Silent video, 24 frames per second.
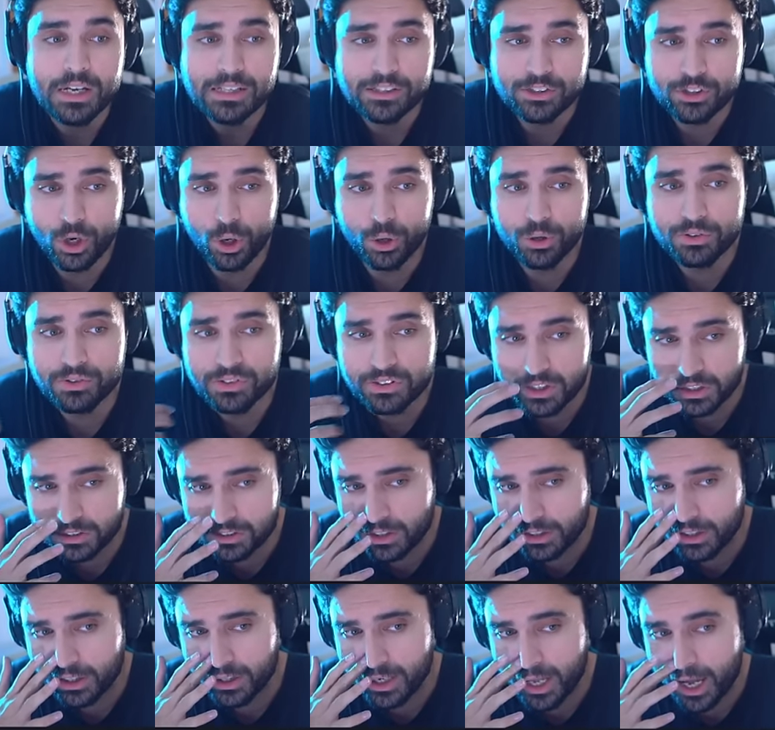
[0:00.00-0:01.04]
So
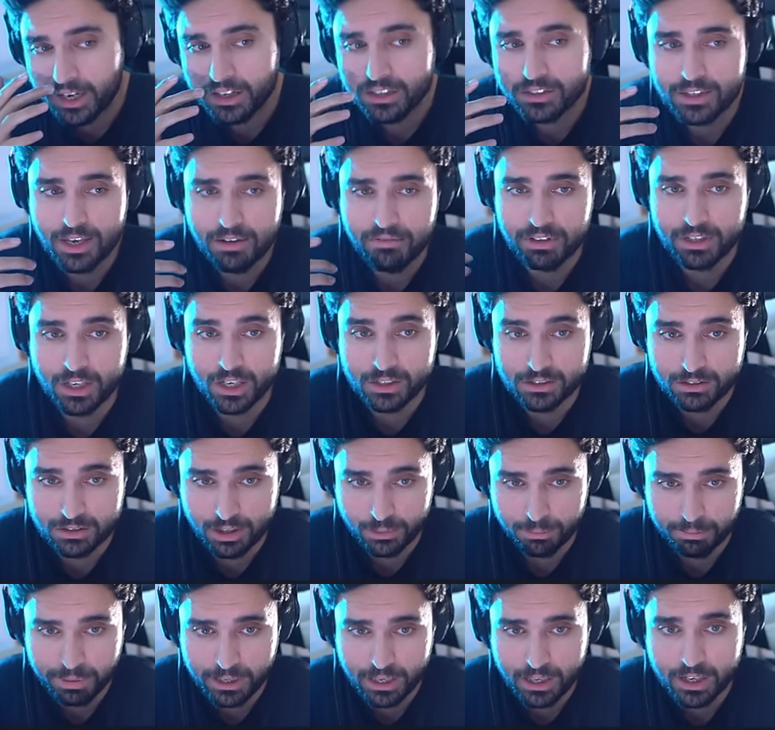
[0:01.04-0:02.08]
697 is
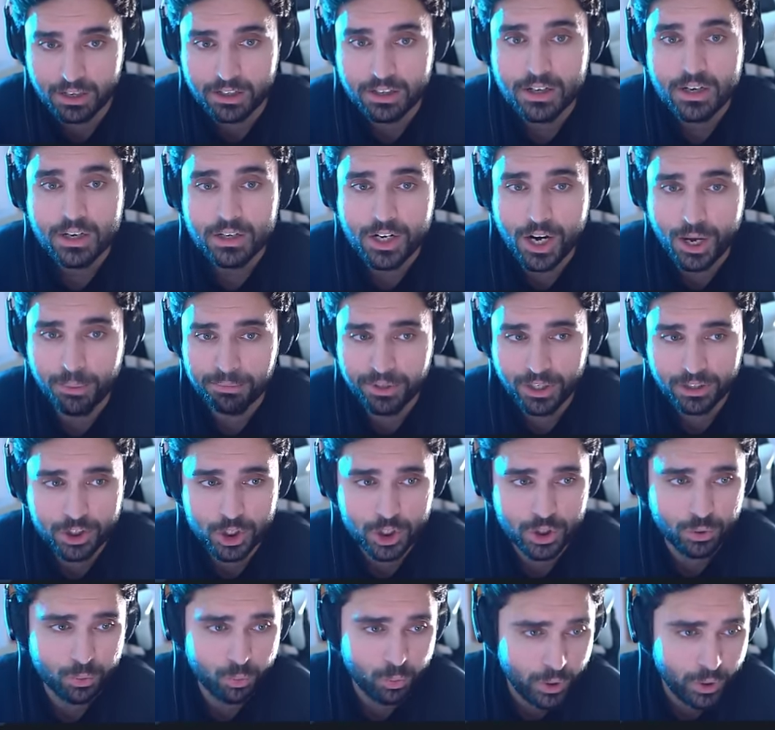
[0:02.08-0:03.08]
the peak. Now I'm not sure